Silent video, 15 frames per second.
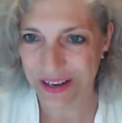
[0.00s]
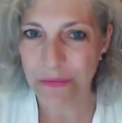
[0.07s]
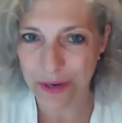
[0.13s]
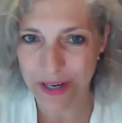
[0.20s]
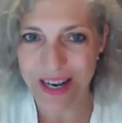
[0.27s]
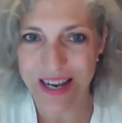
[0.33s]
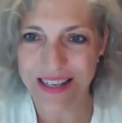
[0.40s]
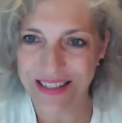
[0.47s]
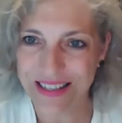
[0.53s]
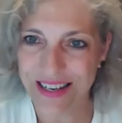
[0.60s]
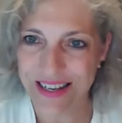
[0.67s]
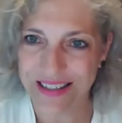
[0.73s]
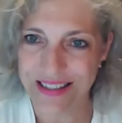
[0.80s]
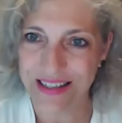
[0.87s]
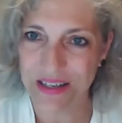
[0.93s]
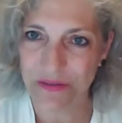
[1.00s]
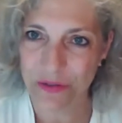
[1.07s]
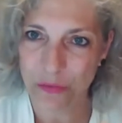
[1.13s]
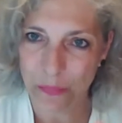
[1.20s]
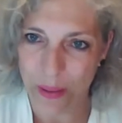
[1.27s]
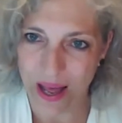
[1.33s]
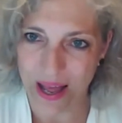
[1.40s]
What I said, if you
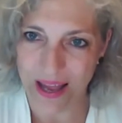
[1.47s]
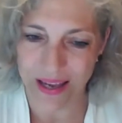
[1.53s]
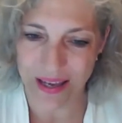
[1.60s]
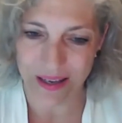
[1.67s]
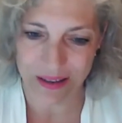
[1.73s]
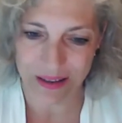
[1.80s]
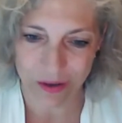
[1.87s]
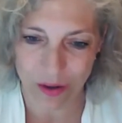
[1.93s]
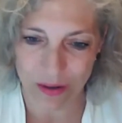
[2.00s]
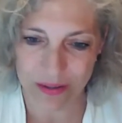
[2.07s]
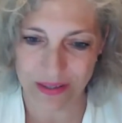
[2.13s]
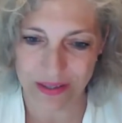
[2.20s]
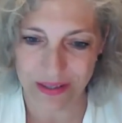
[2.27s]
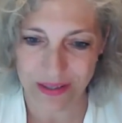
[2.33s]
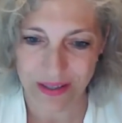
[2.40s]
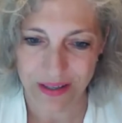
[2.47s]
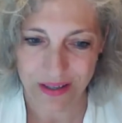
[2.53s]
buy a GOTS